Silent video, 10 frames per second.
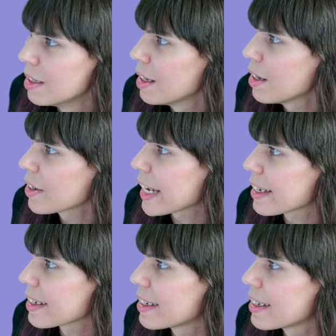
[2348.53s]
Okay.
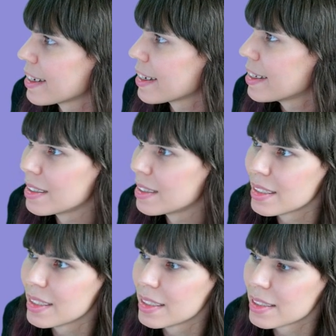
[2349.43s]

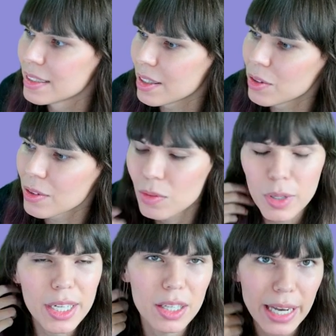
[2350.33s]
So we're
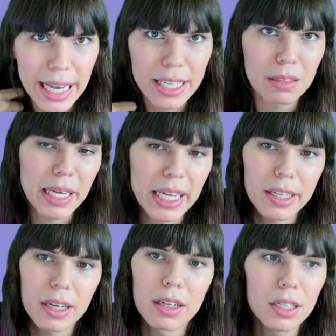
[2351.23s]
going to go ahead and make
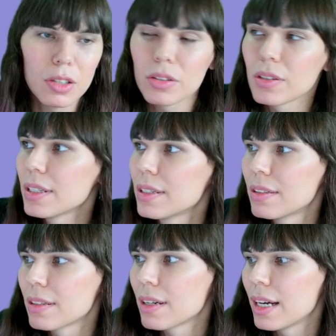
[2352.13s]
our own
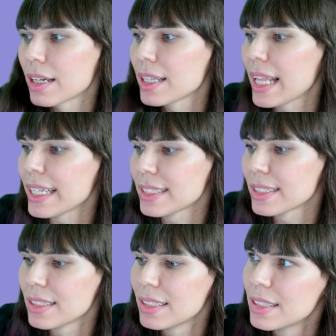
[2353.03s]
class.
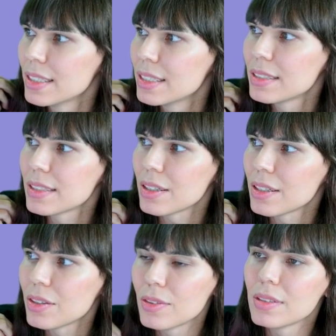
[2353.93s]

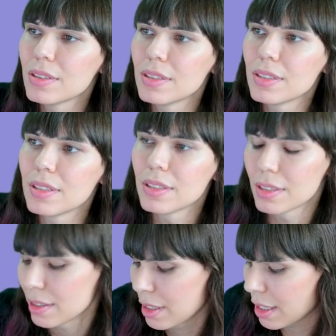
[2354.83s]
So
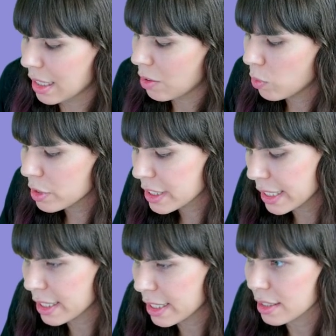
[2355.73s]
we'll just
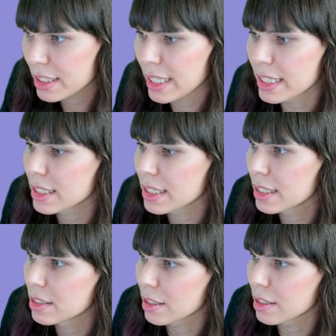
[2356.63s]
get our sketch
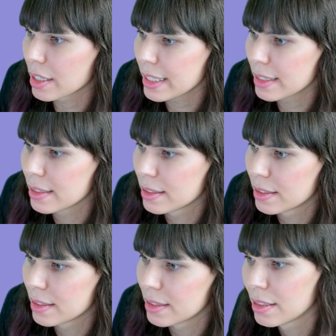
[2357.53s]
started.
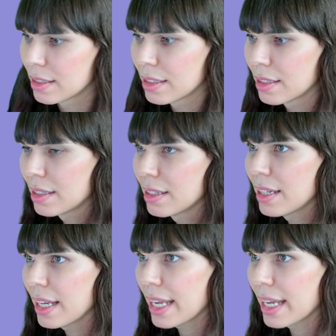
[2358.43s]

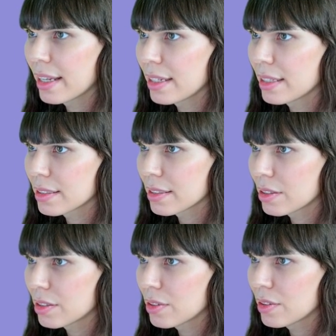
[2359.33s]
And
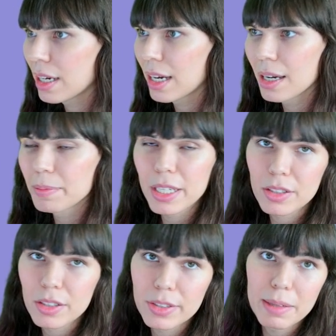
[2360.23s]
so I'm going to
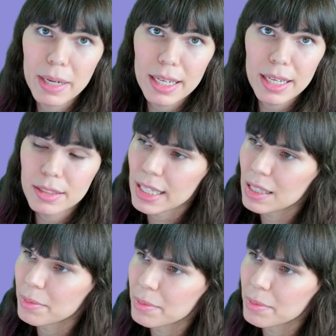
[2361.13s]
create my setup